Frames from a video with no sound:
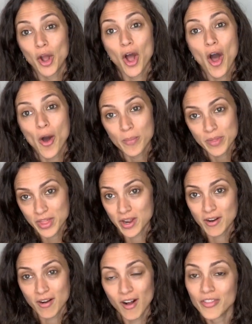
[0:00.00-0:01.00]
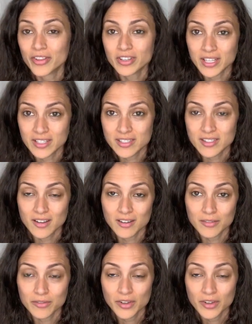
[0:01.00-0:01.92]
up there on the list of